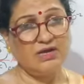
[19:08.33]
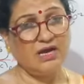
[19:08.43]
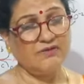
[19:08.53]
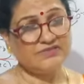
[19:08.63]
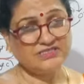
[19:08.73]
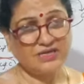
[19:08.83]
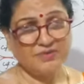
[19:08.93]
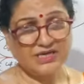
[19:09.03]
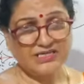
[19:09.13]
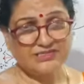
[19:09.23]
our
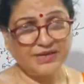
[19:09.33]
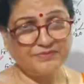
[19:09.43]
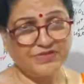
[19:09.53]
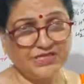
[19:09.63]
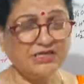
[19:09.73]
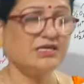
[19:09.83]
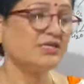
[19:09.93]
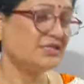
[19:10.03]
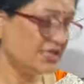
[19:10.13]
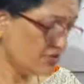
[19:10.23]
stomach is empty,
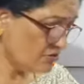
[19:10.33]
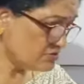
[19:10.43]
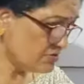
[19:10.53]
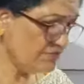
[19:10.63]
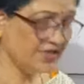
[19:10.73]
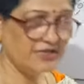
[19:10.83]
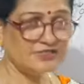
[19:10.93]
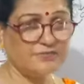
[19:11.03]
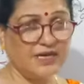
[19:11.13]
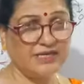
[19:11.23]
then also we are
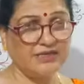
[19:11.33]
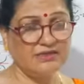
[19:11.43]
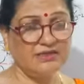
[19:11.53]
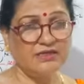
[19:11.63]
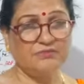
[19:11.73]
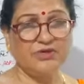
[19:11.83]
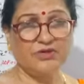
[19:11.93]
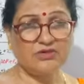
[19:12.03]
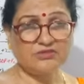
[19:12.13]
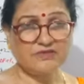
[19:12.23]
aspiring.
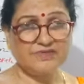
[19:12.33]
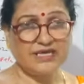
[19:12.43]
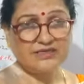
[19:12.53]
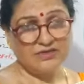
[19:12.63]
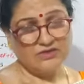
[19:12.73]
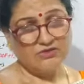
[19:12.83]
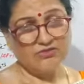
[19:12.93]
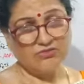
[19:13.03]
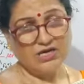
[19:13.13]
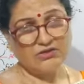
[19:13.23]
Because of that,
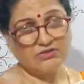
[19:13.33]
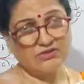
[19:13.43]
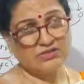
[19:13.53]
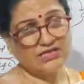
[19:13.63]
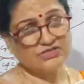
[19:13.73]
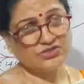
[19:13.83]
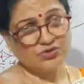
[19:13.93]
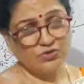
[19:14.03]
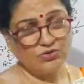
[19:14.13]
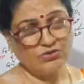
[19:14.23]
glucagon, that
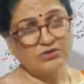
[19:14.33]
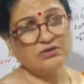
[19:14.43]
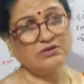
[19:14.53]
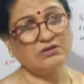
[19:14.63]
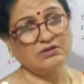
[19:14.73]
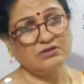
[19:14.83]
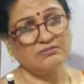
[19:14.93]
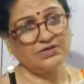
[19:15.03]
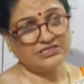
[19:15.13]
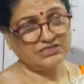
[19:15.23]
stored
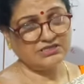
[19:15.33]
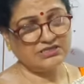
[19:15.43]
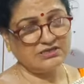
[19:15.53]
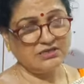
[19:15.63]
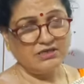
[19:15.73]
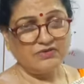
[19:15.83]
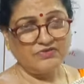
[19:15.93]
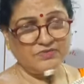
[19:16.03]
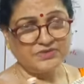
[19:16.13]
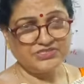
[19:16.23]
material,
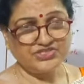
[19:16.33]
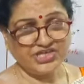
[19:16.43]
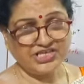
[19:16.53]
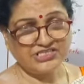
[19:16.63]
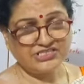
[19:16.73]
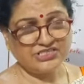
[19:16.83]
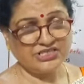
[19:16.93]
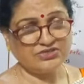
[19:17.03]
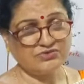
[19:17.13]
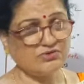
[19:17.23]
will be changed
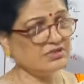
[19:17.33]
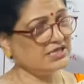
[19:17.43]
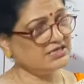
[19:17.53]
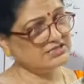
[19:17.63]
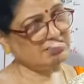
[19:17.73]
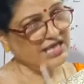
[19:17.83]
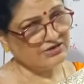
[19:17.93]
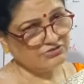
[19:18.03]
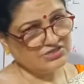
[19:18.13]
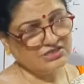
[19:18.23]
into, that is
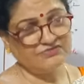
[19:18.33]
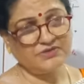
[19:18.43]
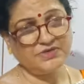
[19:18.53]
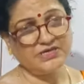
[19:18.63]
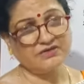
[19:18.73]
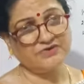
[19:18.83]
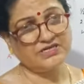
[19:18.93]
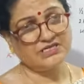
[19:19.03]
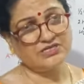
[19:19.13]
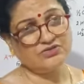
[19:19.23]
glycogen will be
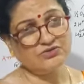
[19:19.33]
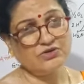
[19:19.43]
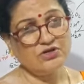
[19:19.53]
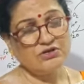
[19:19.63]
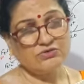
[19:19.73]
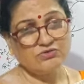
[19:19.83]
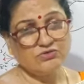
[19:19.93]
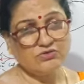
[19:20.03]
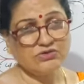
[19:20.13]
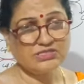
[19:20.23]
converted into
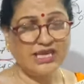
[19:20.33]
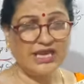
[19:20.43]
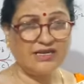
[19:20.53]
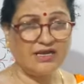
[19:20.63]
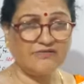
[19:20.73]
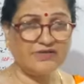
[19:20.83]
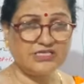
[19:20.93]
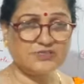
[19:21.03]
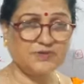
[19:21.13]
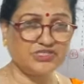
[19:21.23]
glucose, and our
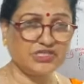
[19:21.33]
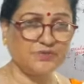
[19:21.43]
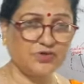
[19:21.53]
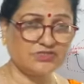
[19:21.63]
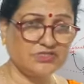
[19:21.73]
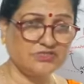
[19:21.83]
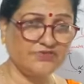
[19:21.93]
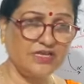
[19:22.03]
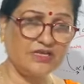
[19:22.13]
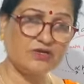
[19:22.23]
respiration process
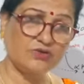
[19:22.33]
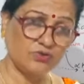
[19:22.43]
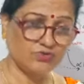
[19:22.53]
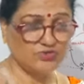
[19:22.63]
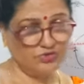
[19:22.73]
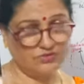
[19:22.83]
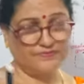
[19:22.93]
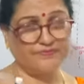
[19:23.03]
will goes on.